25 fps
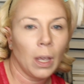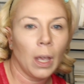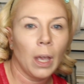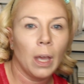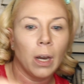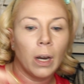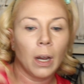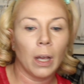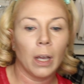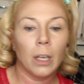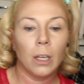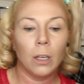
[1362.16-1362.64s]

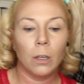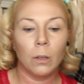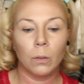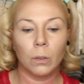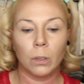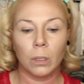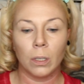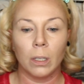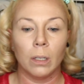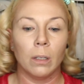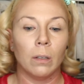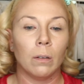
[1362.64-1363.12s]
And I
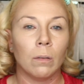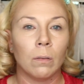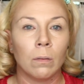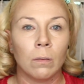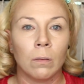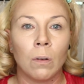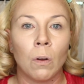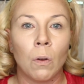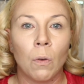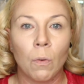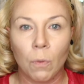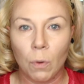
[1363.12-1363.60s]
use it
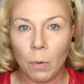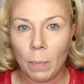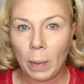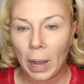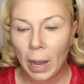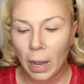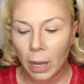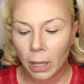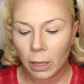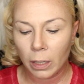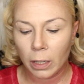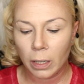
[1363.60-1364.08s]
for my
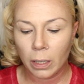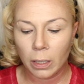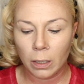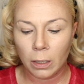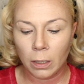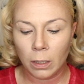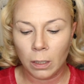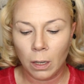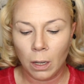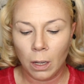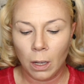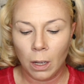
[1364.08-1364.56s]

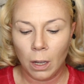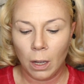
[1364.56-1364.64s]
eyelids,